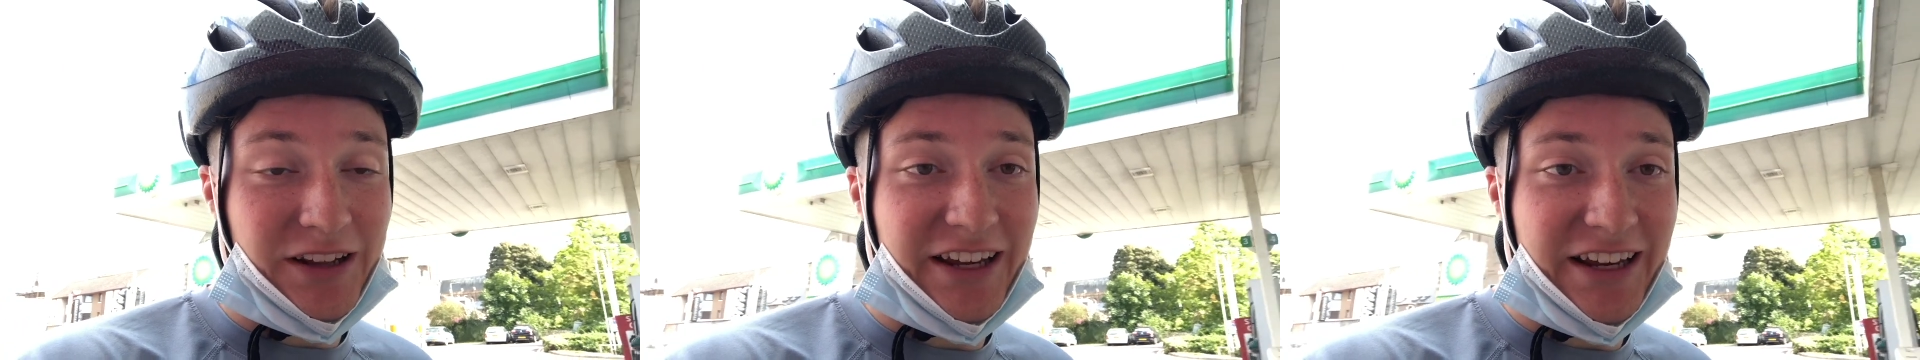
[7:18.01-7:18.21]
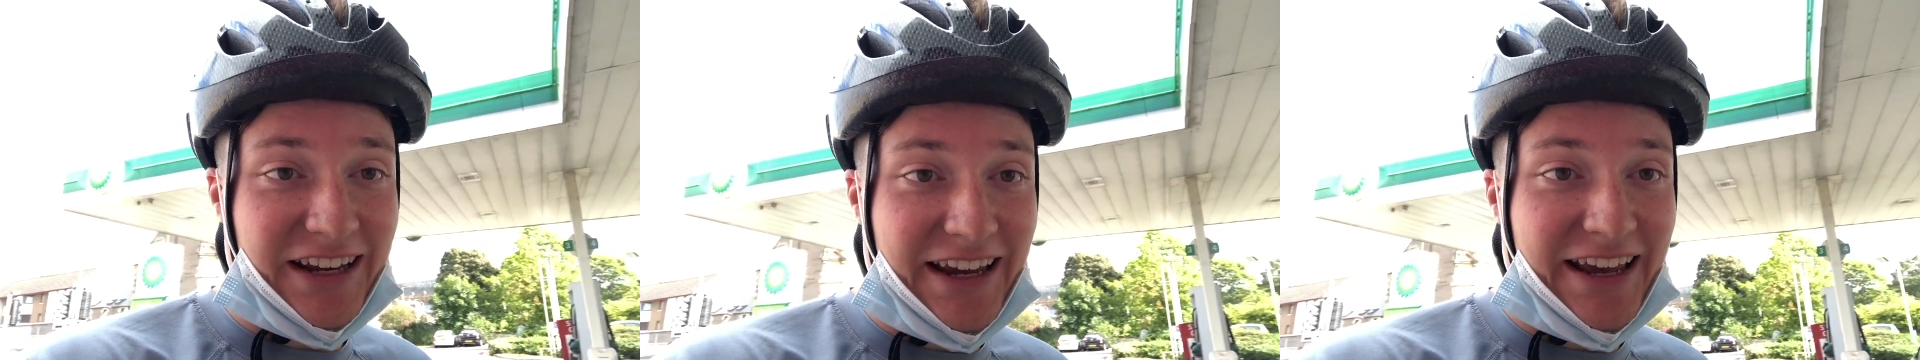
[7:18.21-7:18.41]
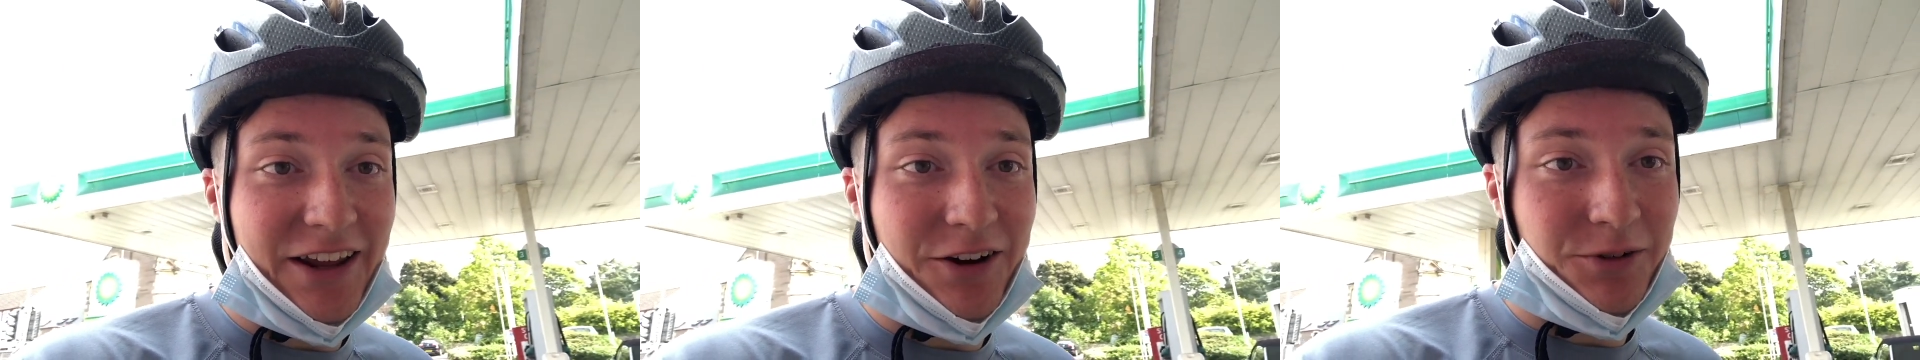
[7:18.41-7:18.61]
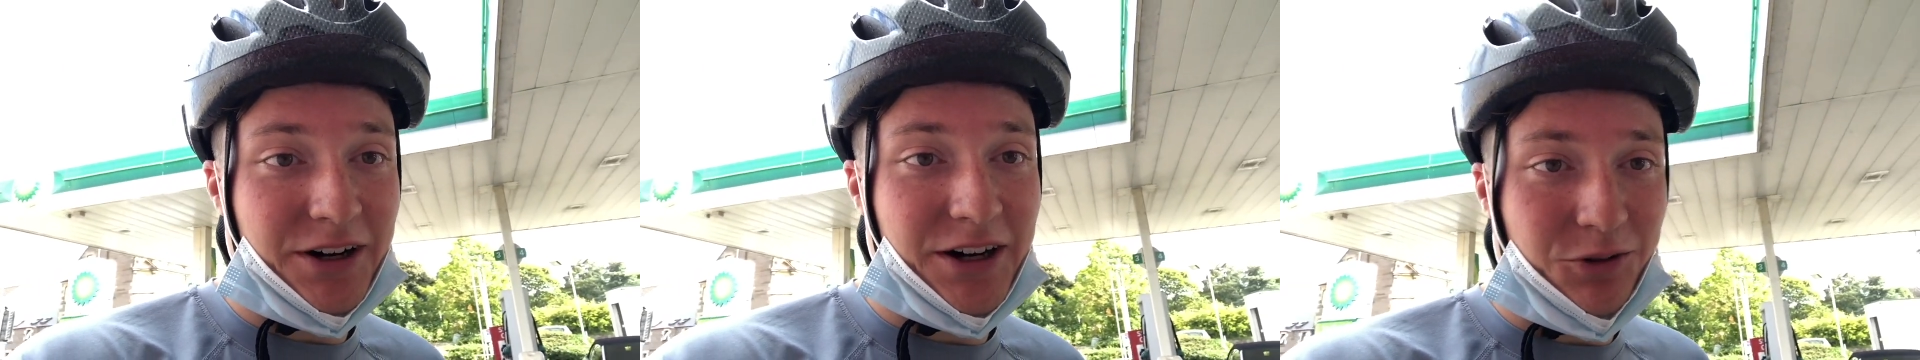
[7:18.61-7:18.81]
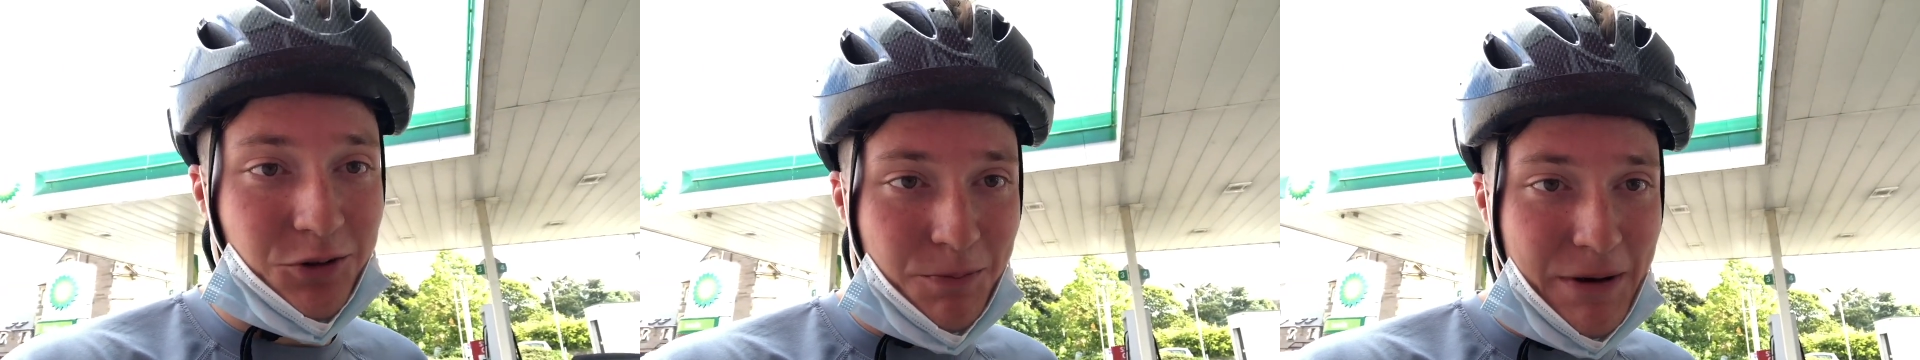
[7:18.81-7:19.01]
like a
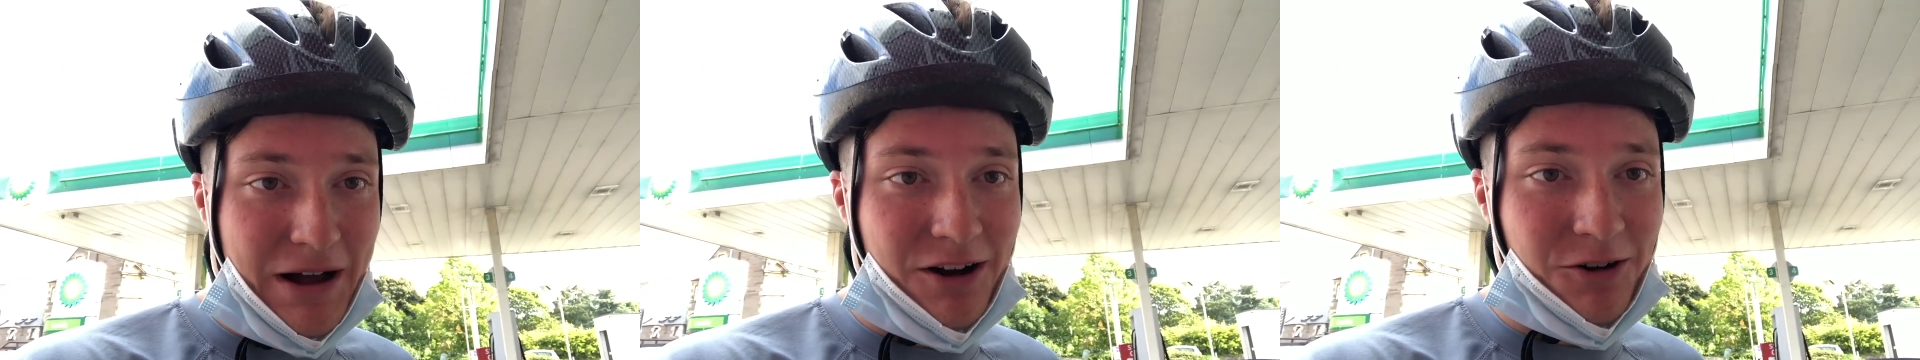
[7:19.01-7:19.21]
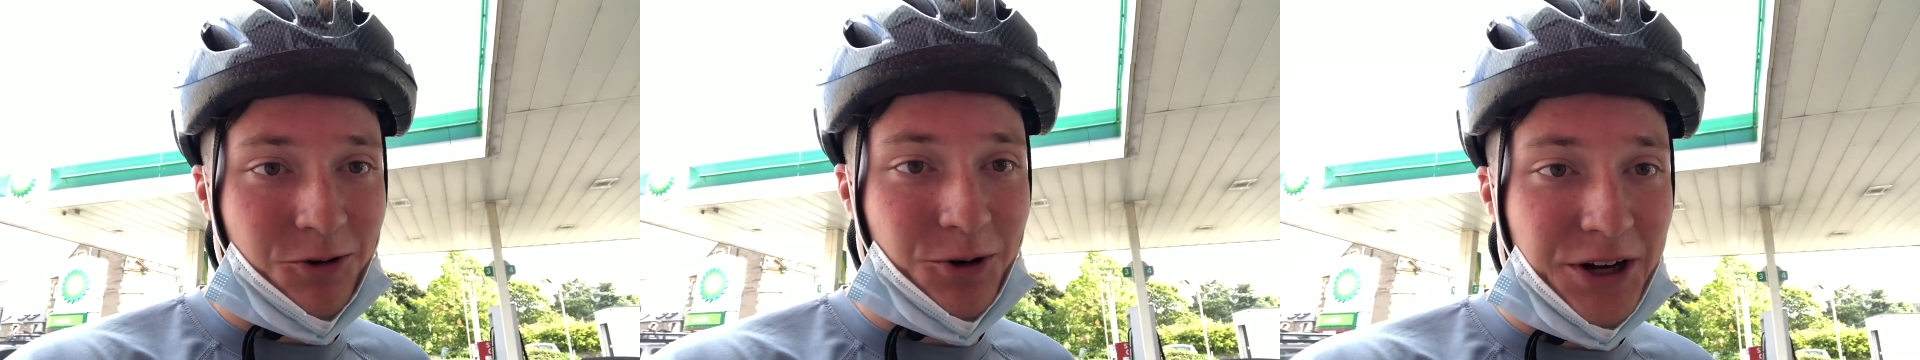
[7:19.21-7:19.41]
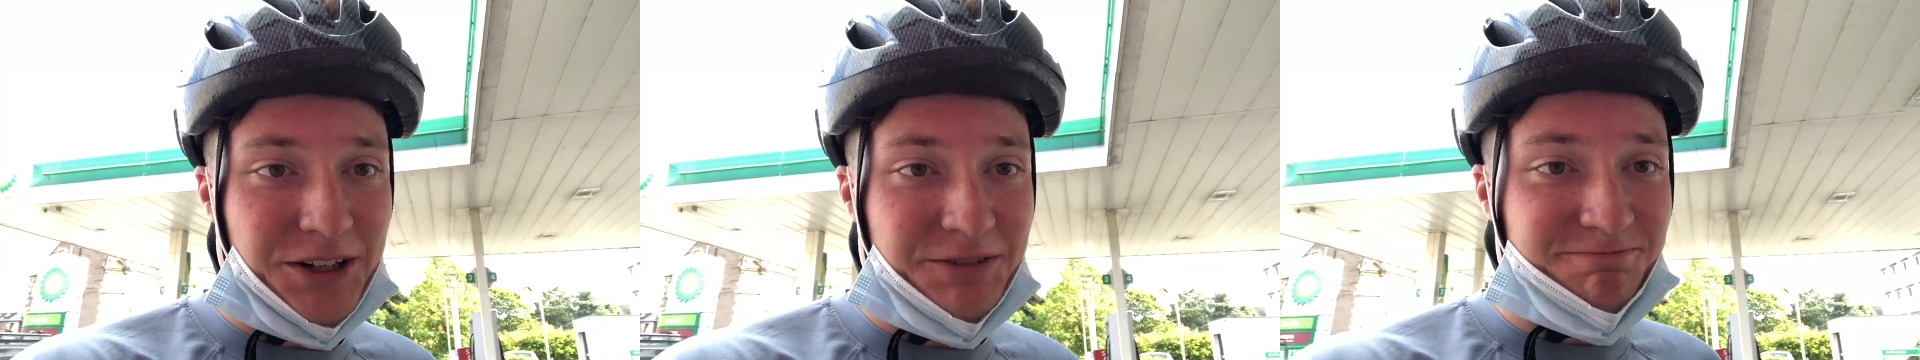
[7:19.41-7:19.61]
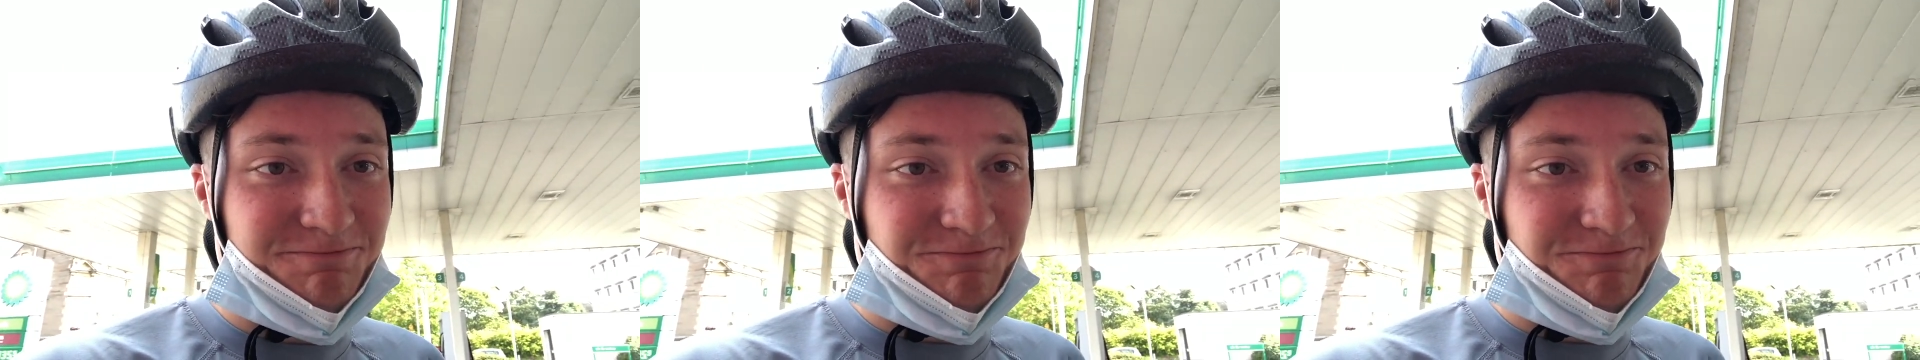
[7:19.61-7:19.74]
Gatorade or a Powerade